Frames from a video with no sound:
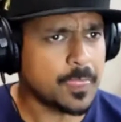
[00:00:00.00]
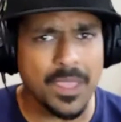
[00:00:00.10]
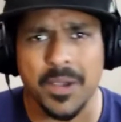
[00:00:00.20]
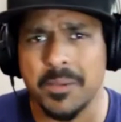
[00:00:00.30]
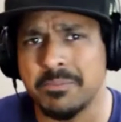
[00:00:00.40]

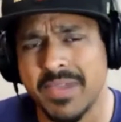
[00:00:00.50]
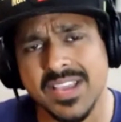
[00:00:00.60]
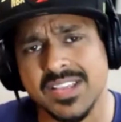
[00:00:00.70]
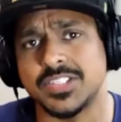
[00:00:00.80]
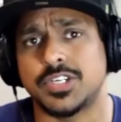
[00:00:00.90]

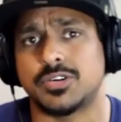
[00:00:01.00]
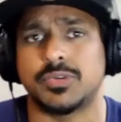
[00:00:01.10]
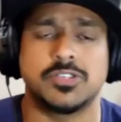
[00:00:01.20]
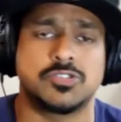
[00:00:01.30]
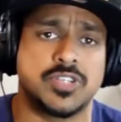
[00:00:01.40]
amazing
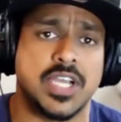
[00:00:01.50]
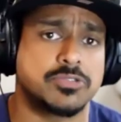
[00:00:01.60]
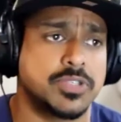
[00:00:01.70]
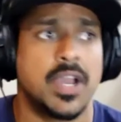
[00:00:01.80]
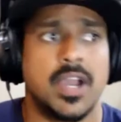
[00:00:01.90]
career
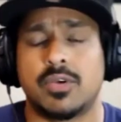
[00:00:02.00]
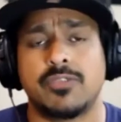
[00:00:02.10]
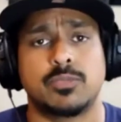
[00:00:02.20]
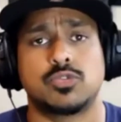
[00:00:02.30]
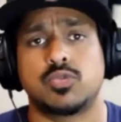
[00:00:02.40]
trajectory
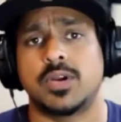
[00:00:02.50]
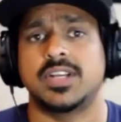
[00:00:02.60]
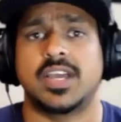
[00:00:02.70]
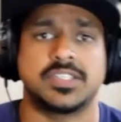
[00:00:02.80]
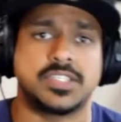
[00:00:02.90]
right from
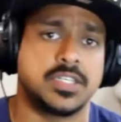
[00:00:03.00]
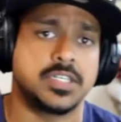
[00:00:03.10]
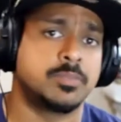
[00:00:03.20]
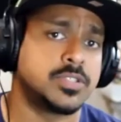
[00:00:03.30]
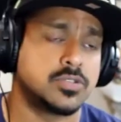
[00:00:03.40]
2019
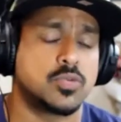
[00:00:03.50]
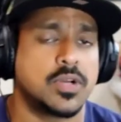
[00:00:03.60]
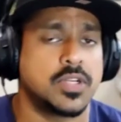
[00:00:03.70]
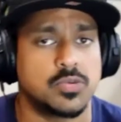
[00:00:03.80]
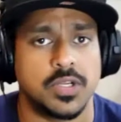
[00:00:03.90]
up until
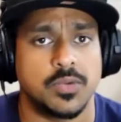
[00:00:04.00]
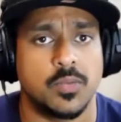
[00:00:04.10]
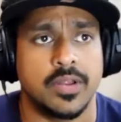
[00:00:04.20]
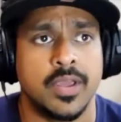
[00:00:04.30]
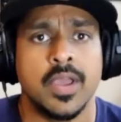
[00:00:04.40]

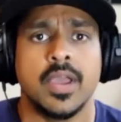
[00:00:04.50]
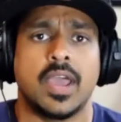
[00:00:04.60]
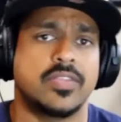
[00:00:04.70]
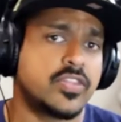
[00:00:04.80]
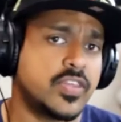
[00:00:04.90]
2021.
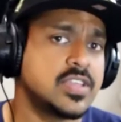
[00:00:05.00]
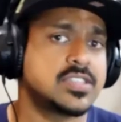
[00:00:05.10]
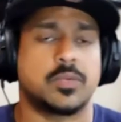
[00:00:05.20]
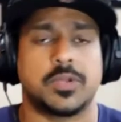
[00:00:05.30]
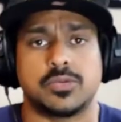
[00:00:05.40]
And the things
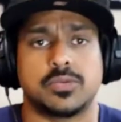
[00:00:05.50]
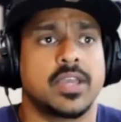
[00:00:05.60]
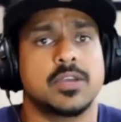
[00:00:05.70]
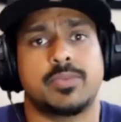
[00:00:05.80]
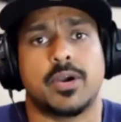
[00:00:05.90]
that we do
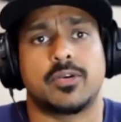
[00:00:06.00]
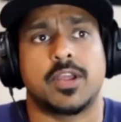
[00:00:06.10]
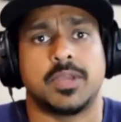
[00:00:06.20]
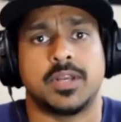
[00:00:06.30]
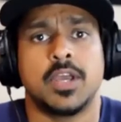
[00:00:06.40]
like about her,
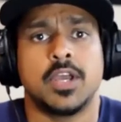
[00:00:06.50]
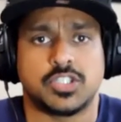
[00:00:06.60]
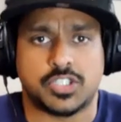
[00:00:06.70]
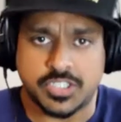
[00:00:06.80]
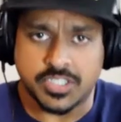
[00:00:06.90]
I mean,
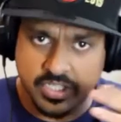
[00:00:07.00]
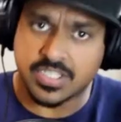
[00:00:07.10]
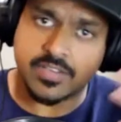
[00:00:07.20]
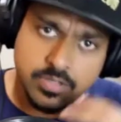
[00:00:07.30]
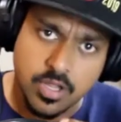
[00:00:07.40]
she does
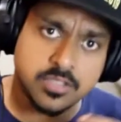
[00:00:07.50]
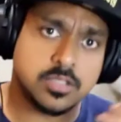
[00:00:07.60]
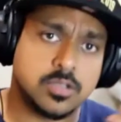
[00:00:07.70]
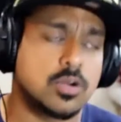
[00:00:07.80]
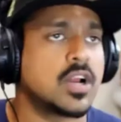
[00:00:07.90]
have a lot
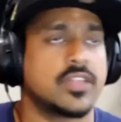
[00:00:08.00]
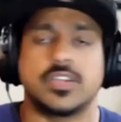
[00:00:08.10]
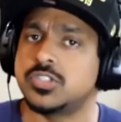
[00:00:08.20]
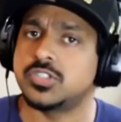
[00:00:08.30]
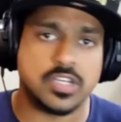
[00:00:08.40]
to learn. I think
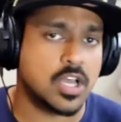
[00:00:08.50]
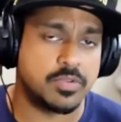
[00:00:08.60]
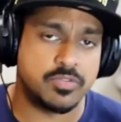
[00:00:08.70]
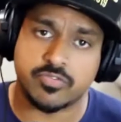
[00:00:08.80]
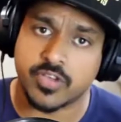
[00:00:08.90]
she's going to come
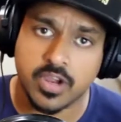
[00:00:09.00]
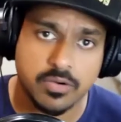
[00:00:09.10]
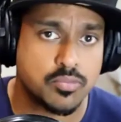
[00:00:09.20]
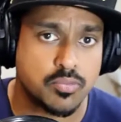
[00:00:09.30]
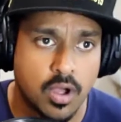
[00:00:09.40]
in
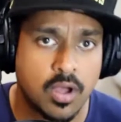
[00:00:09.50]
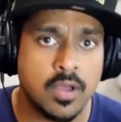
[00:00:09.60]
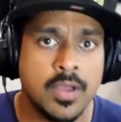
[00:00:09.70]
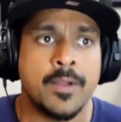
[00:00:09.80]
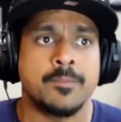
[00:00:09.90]
very raw,
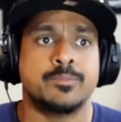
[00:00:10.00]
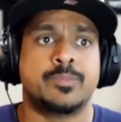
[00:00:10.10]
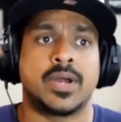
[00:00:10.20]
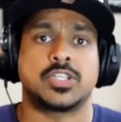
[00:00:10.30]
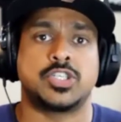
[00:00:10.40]

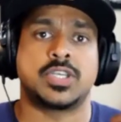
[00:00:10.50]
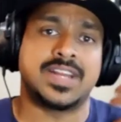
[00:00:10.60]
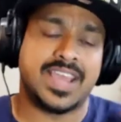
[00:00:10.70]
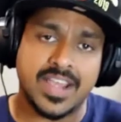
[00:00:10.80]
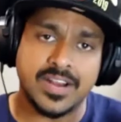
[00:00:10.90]
but she can
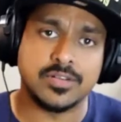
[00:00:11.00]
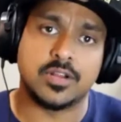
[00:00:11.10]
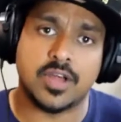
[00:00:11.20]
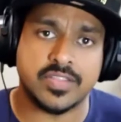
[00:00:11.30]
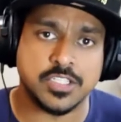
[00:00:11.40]
handle a
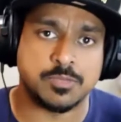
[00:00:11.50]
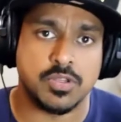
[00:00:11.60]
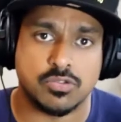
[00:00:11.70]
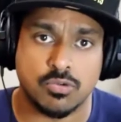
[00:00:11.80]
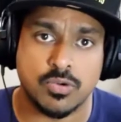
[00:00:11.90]
lot that's being
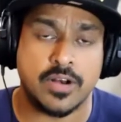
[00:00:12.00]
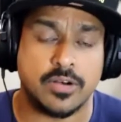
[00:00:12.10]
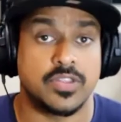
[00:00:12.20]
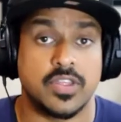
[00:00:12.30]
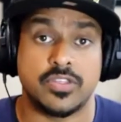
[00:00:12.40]
thrown at
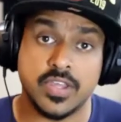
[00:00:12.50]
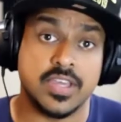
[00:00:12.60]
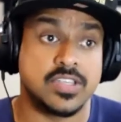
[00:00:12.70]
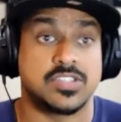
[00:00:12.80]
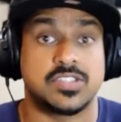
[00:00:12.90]
her. The thing
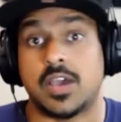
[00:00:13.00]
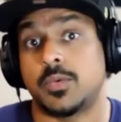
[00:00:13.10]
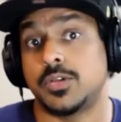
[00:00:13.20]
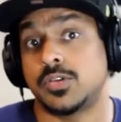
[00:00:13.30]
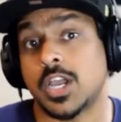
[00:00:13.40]
is that
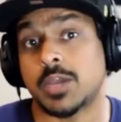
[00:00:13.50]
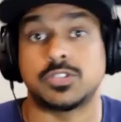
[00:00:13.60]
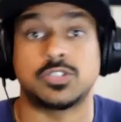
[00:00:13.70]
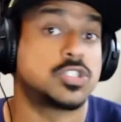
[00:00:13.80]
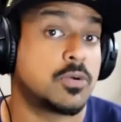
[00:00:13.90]
when you talk about
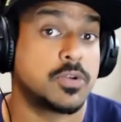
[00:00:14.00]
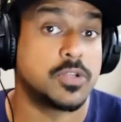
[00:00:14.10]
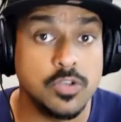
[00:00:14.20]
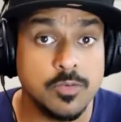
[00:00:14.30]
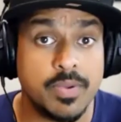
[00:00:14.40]
Sijara
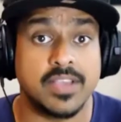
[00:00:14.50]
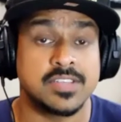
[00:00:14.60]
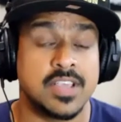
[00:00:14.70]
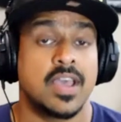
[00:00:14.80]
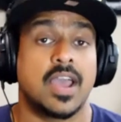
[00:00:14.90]

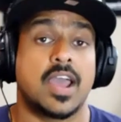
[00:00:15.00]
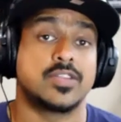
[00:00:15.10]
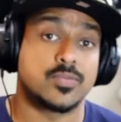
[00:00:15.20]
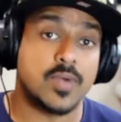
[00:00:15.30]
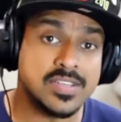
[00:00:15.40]
Eubanks and
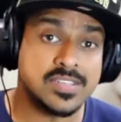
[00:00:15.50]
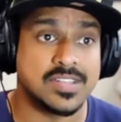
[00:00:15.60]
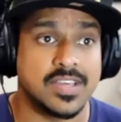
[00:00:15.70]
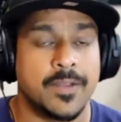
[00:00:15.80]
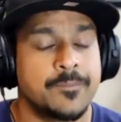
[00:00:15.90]
the
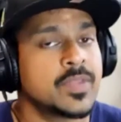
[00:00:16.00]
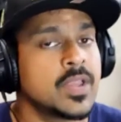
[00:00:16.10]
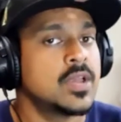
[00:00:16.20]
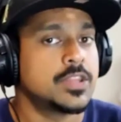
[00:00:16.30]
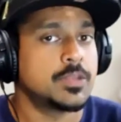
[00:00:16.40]
wrestling,
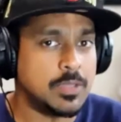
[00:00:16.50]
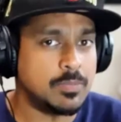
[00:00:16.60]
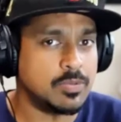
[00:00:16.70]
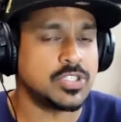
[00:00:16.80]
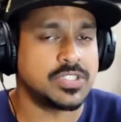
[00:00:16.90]
the
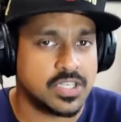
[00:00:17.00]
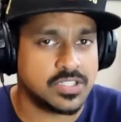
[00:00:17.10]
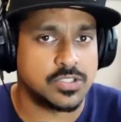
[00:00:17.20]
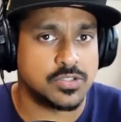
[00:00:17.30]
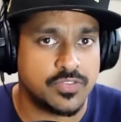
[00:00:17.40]
people she
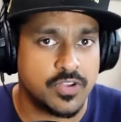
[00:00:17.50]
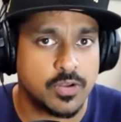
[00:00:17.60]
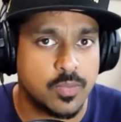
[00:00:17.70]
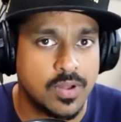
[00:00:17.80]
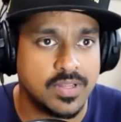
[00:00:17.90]
doesn't do
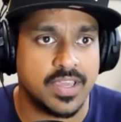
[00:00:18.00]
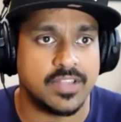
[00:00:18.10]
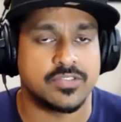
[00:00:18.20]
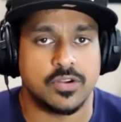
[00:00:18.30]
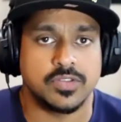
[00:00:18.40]
very well
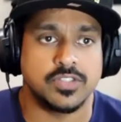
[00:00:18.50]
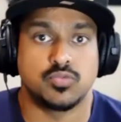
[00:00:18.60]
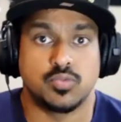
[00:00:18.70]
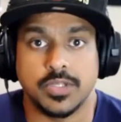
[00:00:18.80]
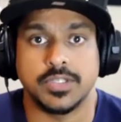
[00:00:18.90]
against are these
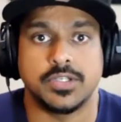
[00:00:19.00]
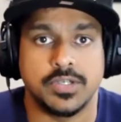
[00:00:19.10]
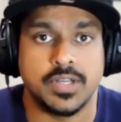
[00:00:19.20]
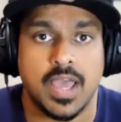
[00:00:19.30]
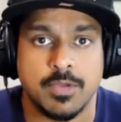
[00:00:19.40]
really
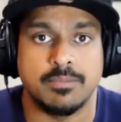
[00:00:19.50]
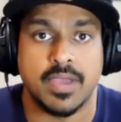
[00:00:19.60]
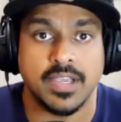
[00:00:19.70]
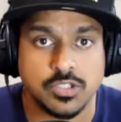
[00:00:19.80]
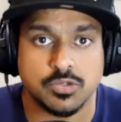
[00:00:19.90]
good
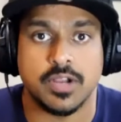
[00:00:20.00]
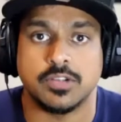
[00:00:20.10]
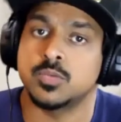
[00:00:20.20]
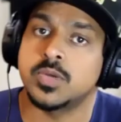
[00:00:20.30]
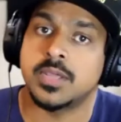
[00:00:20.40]
MMA
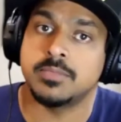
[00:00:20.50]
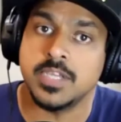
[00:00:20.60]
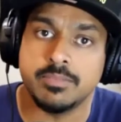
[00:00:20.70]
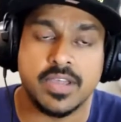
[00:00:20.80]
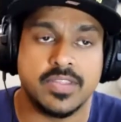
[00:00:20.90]
strikers. What I
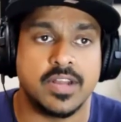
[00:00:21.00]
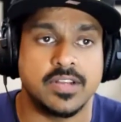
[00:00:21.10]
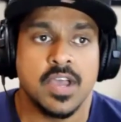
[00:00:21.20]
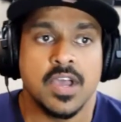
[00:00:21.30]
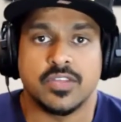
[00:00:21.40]
mean by that
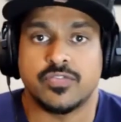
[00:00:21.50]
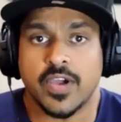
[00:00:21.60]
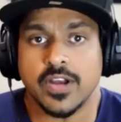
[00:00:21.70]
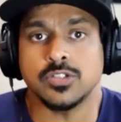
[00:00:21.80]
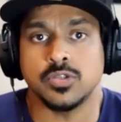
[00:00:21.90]
is the
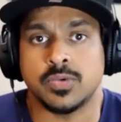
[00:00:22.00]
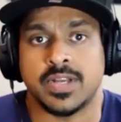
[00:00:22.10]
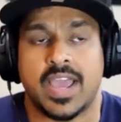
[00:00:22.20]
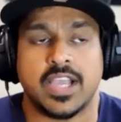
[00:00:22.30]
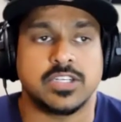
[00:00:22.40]
fighters who can
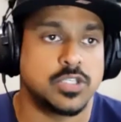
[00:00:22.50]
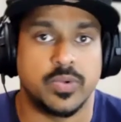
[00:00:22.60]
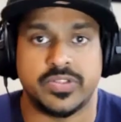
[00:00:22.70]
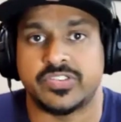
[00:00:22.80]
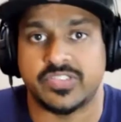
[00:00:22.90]
actually
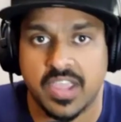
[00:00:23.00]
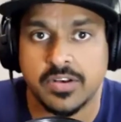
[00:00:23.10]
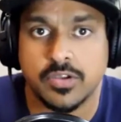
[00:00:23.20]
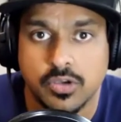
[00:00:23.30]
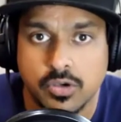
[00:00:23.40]

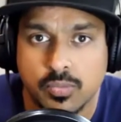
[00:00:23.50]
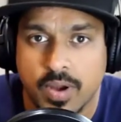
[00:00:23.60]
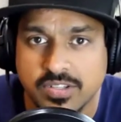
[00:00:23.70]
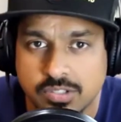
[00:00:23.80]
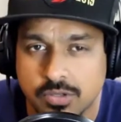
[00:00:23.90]
withstand a good
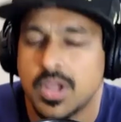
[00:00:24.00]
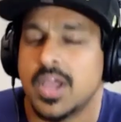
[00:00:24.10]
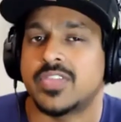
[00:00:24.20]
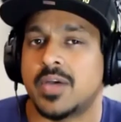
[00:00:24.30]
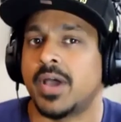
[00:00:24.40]
wrestler
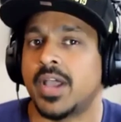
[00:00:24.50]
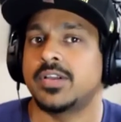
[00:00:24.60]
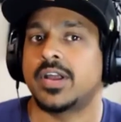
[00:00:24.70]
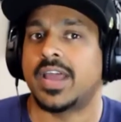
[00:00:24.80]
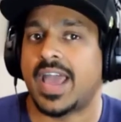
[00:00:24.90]
that might
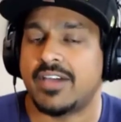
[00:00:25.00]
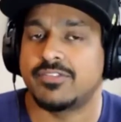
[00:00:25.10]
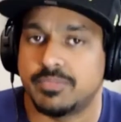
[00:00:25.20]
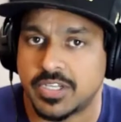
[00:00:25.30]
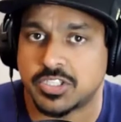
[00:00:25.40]
not have
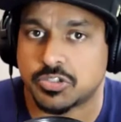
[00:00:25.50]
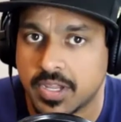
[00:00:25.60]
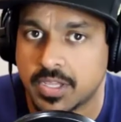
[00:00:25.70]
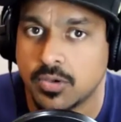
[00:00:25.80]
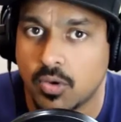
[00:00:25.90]
the best
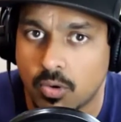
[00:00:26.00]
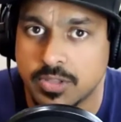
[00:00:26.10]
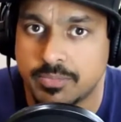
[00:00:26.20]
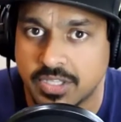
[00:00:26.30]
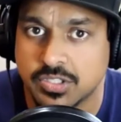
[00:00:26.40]
striking or
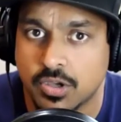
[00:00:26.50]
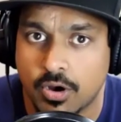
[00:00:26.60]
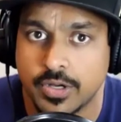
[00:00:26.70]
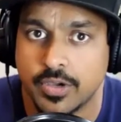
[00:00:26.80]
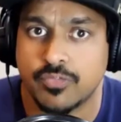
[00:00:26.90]
the best
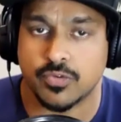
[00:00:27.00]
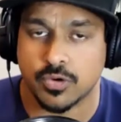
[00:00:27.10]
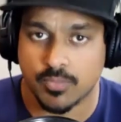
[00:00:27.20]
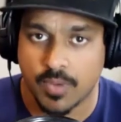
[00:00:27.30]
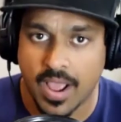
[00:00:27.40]
cardio for
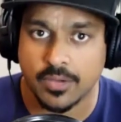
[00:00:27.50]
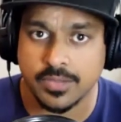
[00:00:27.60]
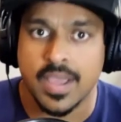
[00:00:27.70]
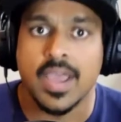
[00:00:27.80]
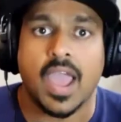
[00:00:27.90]
a round
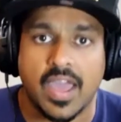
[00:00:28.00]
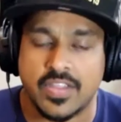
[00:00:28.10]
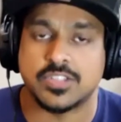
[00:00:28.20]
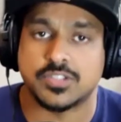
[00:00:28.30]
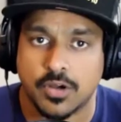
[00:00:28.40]
and
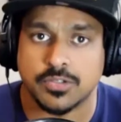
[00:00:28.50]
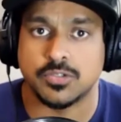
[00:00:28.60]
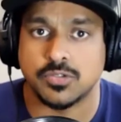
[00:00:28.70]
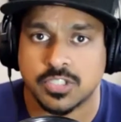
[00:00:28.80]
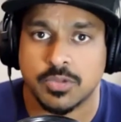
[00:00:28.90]
then start to
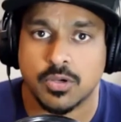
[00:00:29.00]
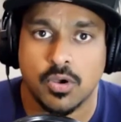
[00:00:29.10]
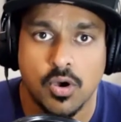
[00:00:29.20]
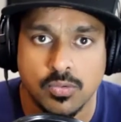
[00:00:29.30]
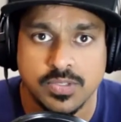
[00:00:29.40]
do some of their
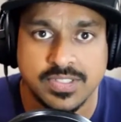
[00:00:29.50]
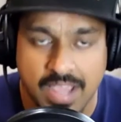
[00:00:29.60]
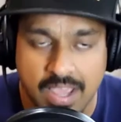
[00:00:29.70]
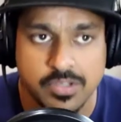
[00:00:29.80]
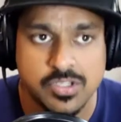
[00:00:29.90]
own
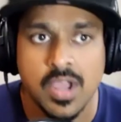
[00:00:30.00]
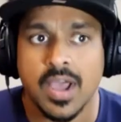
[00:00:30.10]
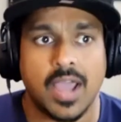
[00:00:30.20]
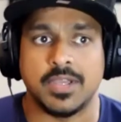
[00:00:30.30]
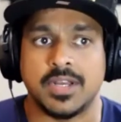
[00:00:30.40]
damage.
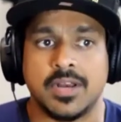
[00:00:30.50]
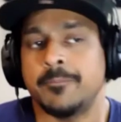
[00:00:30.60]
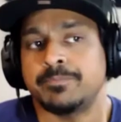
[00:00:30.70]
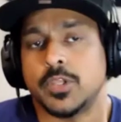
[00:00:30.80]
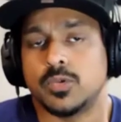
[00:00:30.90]
I mean,
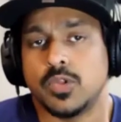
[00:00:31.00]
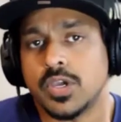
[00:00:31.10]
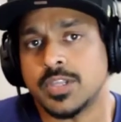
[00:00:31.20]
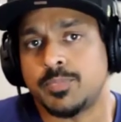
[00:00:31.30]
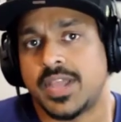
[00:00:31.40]
you look
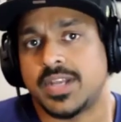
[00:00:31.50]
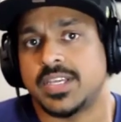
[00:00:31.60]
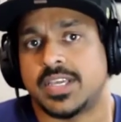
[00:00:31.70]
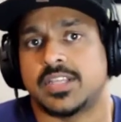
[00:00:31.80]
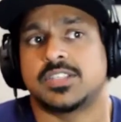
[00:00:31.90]
at the Penny
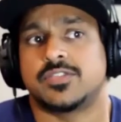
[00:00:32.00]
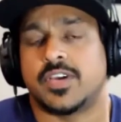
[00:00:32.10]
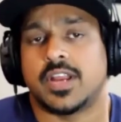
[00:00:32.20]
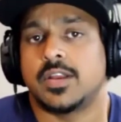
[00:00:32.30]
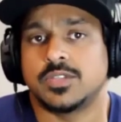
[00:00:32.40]
Kansas
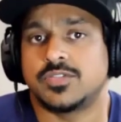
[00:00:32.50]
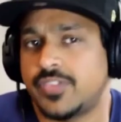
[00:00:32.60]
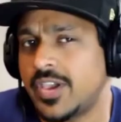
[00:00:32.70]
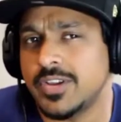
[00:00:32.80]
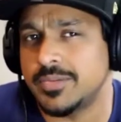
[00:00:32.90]
fight, and it was
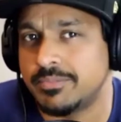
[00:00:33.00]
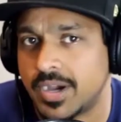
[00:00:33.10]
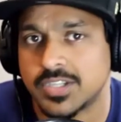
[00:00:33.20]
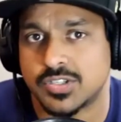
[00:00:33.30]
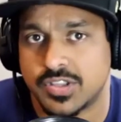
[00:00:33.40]
very
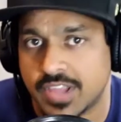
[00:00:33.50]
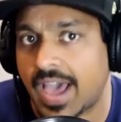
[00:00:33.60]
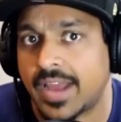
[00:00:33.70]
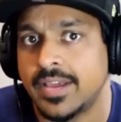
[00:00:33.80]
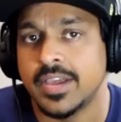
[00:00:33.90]
much
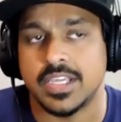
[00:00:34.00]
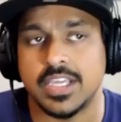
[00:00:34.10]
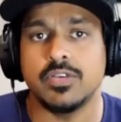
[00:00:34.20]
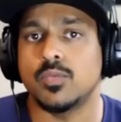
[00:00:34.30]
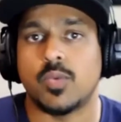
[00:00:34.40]
that.
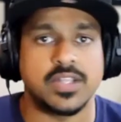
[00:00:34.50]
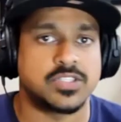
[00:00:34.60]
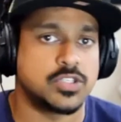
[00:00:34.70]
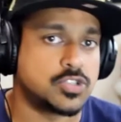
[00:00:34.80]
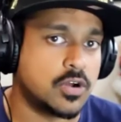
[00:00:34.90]
Even when
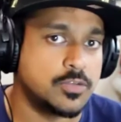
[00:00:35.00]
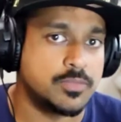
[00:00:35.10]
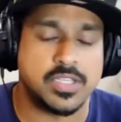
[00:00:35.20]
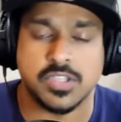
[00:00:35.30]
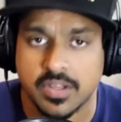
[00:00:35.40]
Sijara
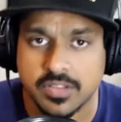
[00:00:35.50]
Eubanks got the